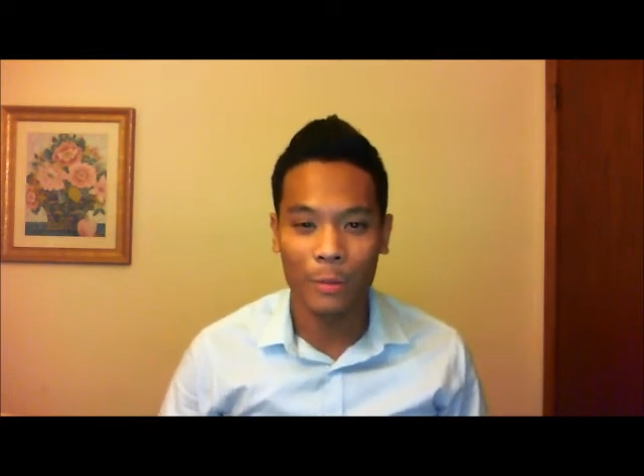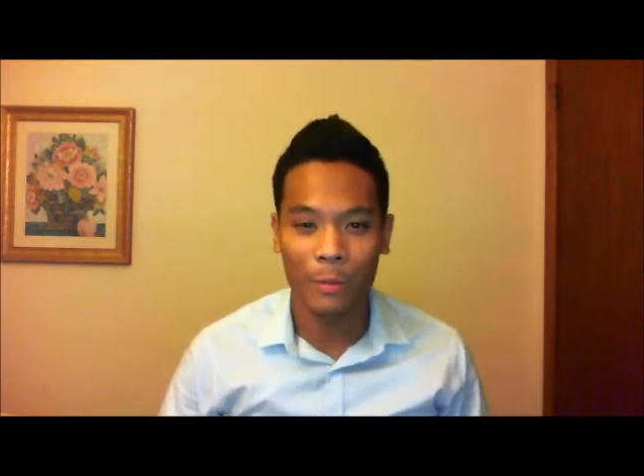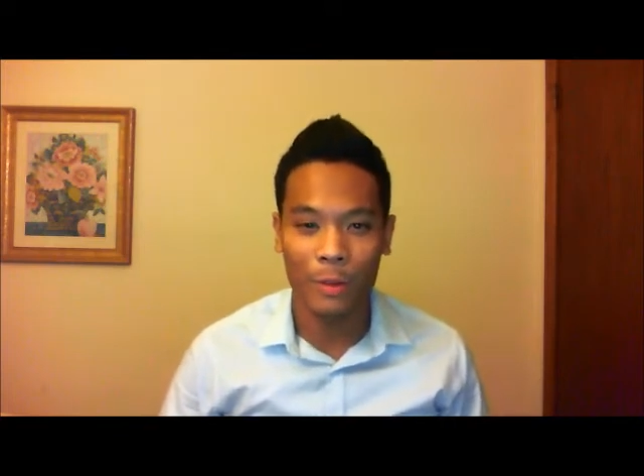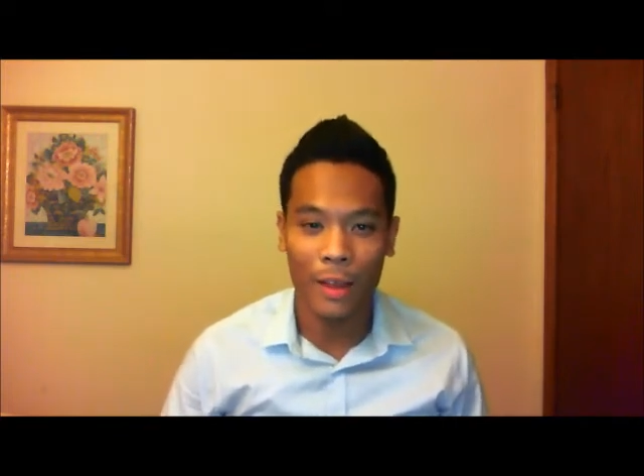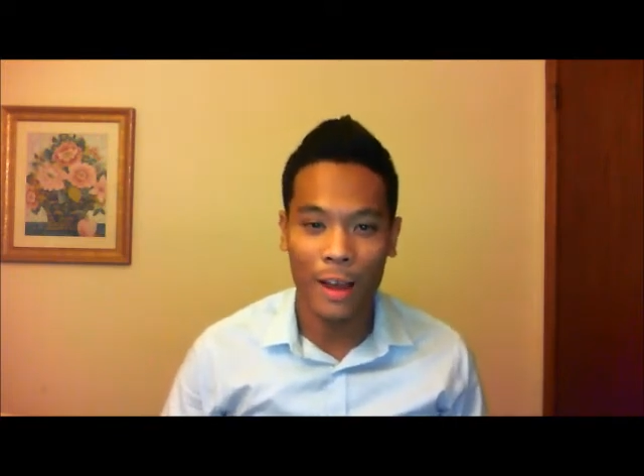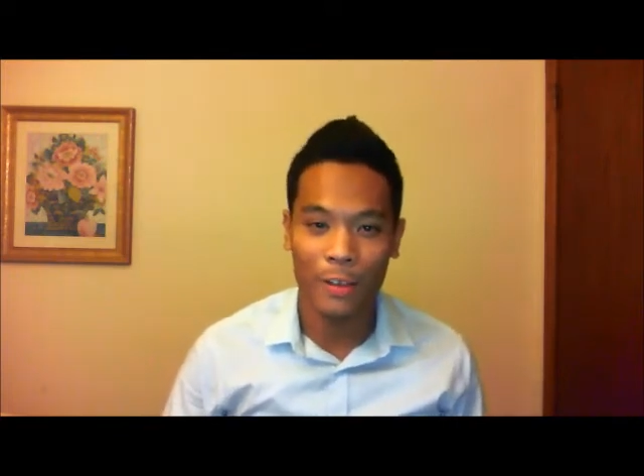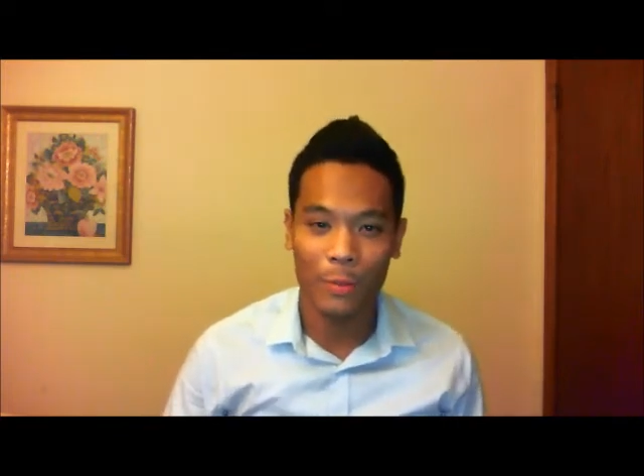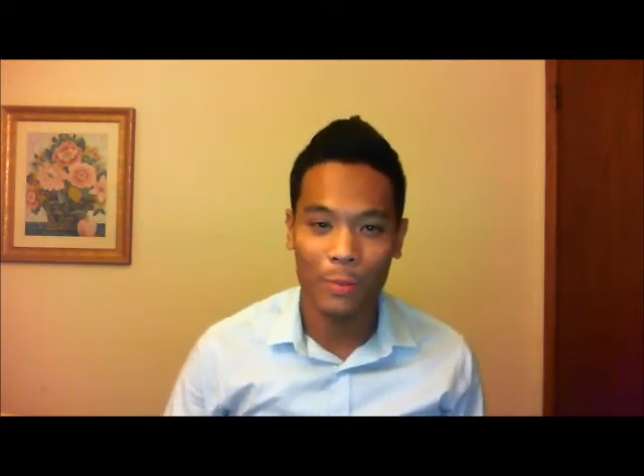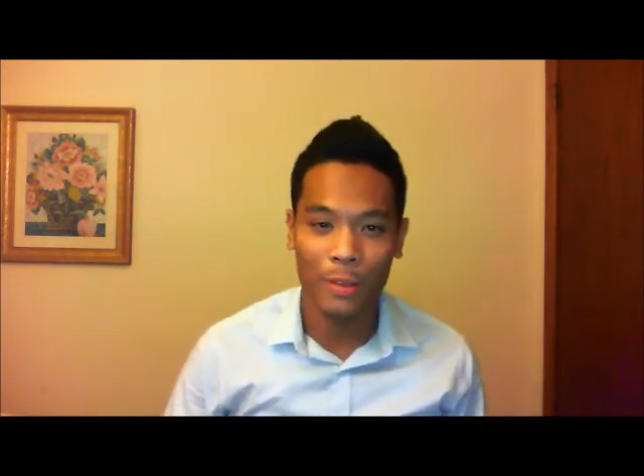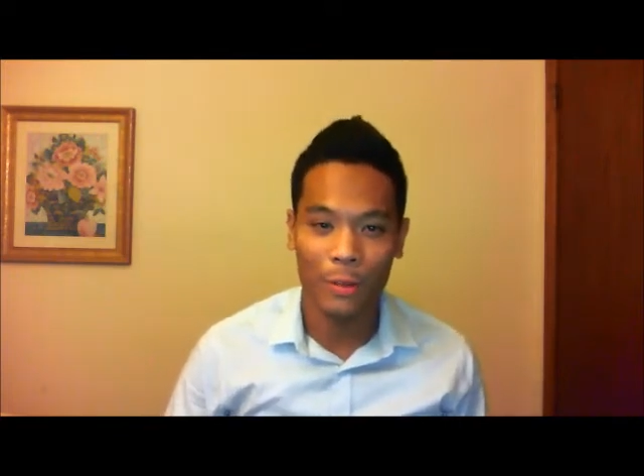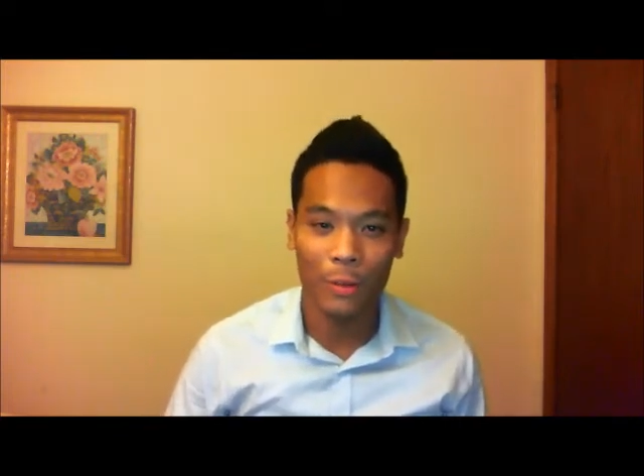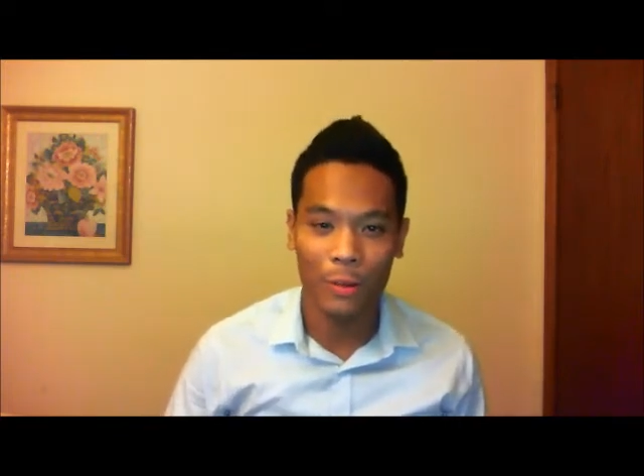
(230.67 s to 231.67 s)
with
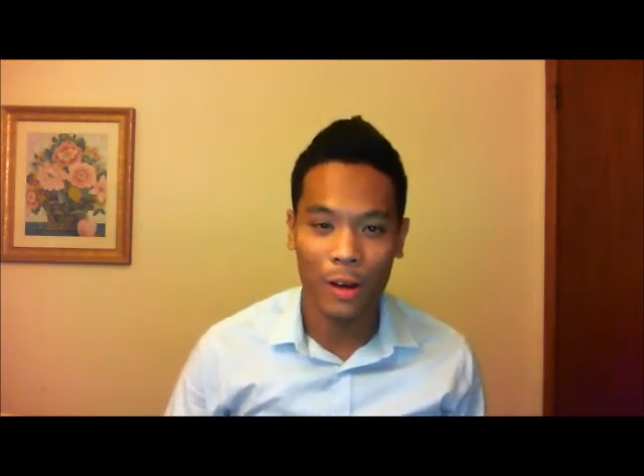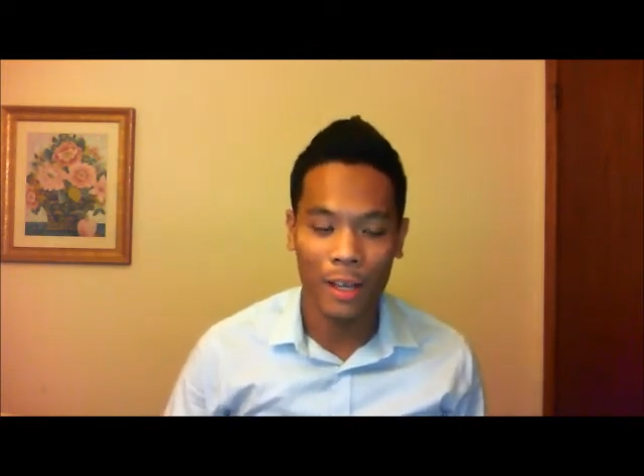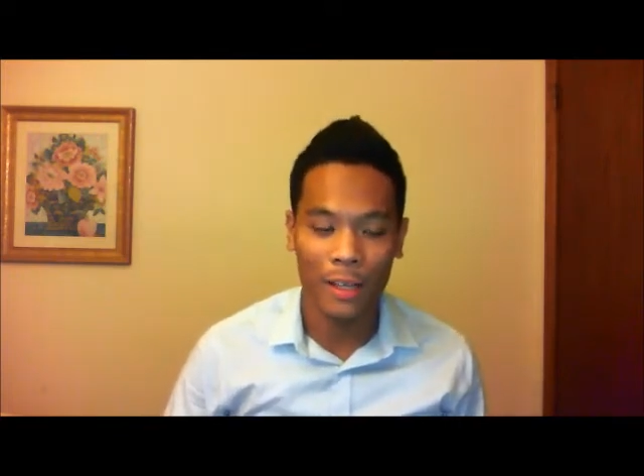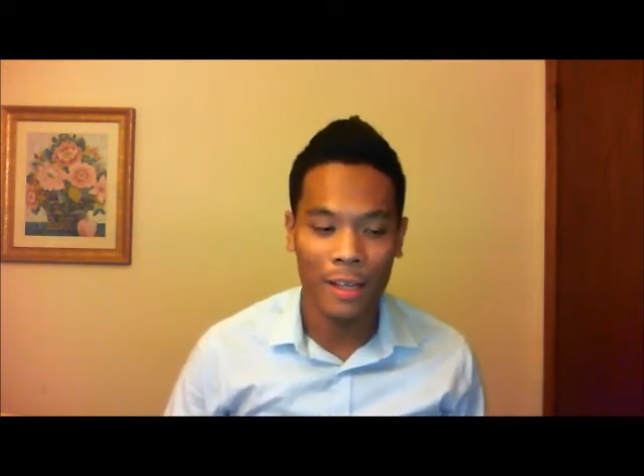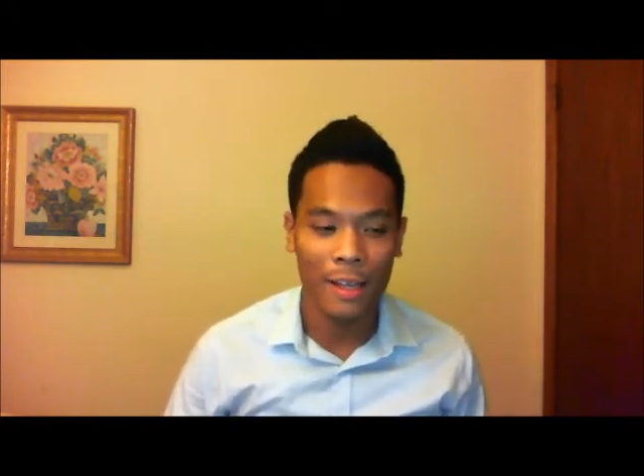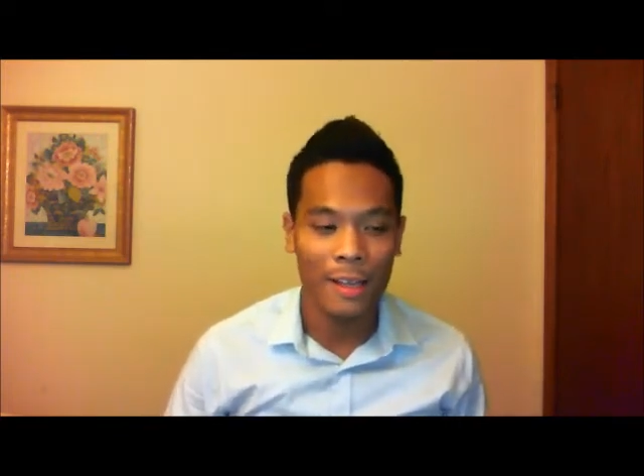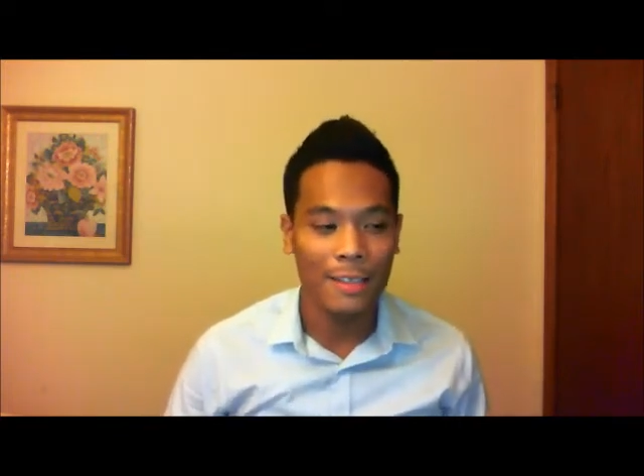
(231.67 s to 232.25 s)
IUPUI